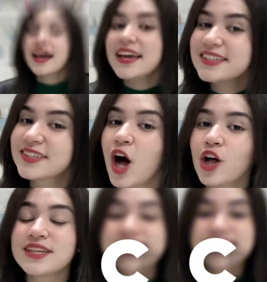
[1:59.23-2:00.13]
It's called
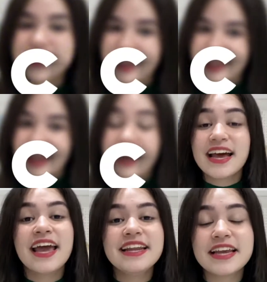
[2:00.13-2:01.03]
a cedilha,
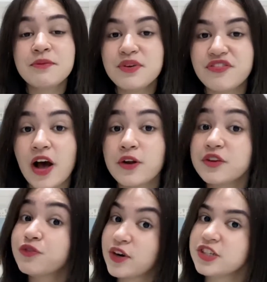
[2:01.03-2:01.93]
and it can be found in
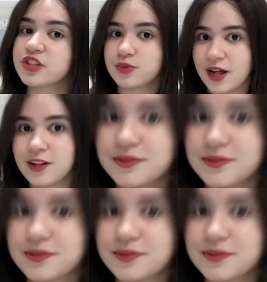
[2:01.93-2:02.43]
French as well.